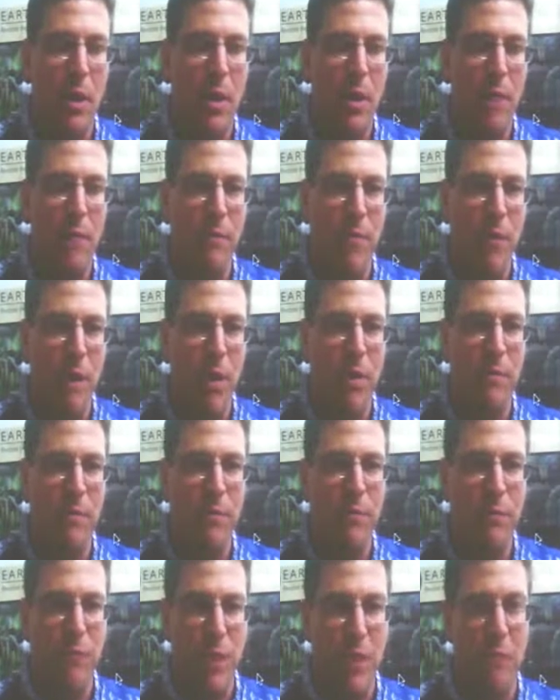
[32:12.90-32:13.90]
very
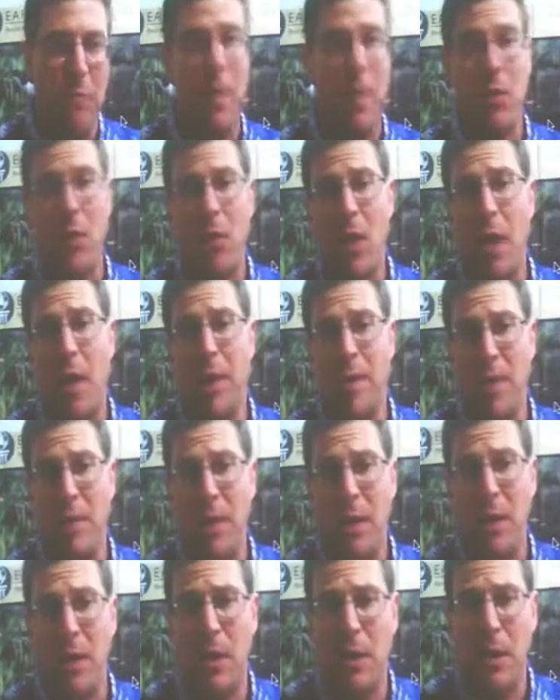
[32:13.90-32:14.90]
fundamental
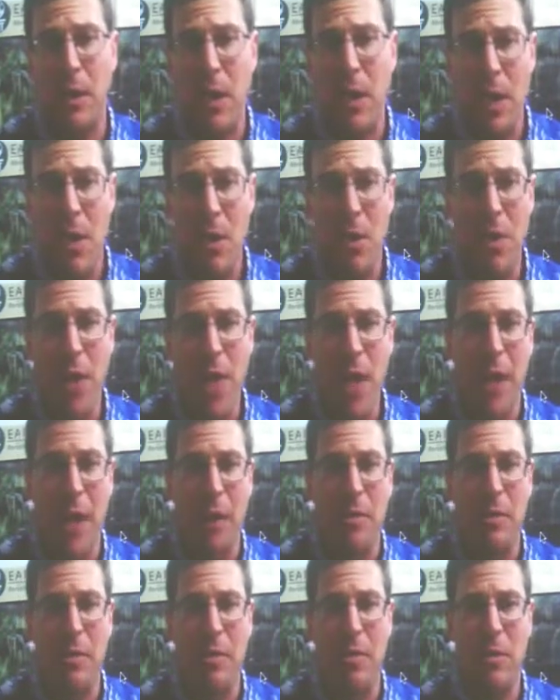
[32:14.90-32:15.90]
idea
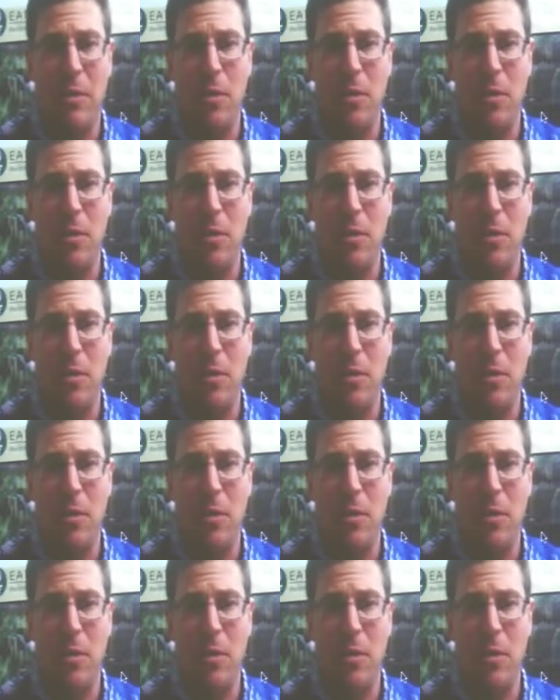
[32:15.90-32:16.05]
that